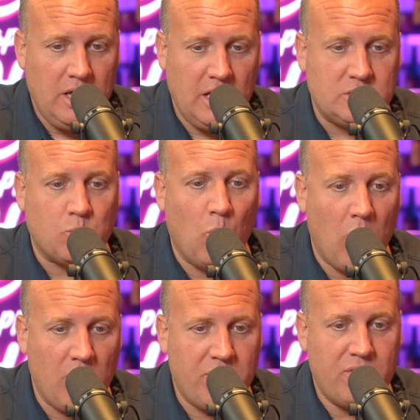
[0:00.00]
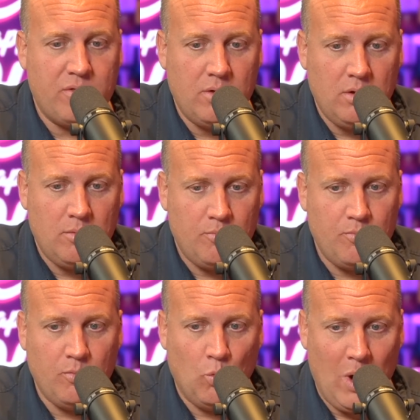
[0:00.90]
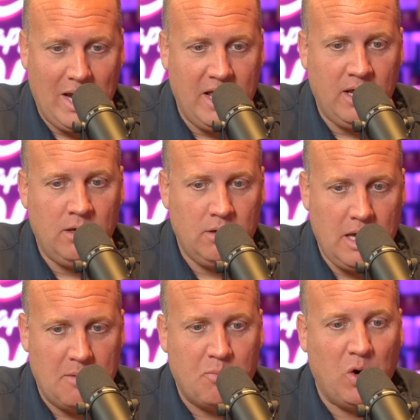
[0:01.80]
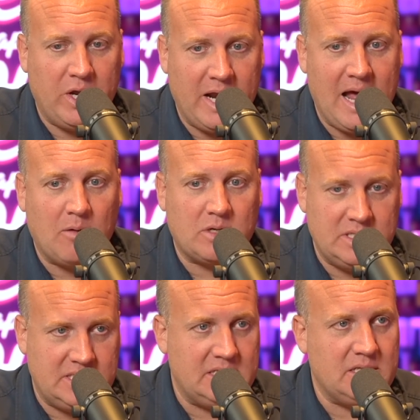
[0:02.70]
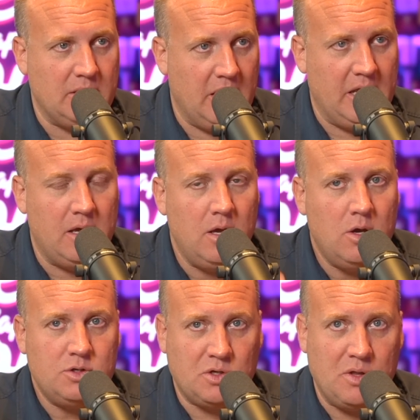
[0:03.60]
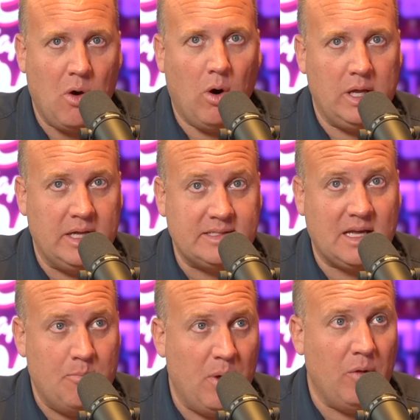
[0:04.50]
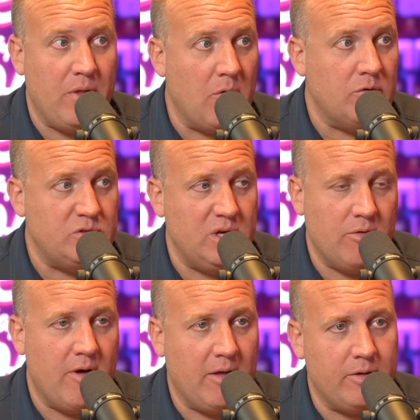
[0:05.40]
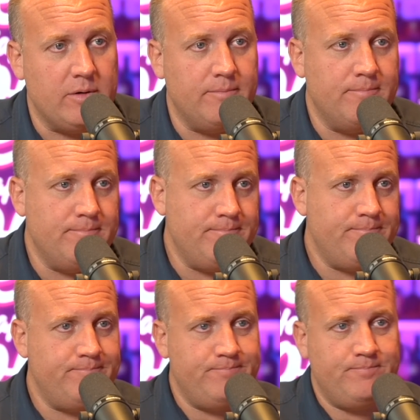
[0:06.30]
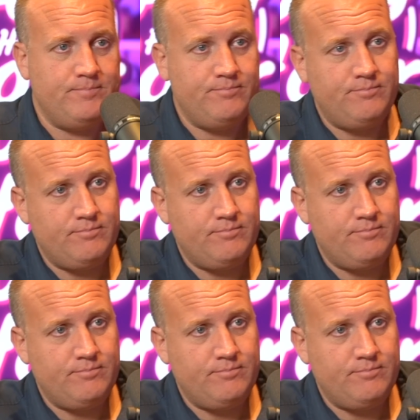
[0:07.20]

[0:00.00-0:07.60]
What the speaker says: it's worth waiting and putting it out consistently so the audience can build their routine around it. No,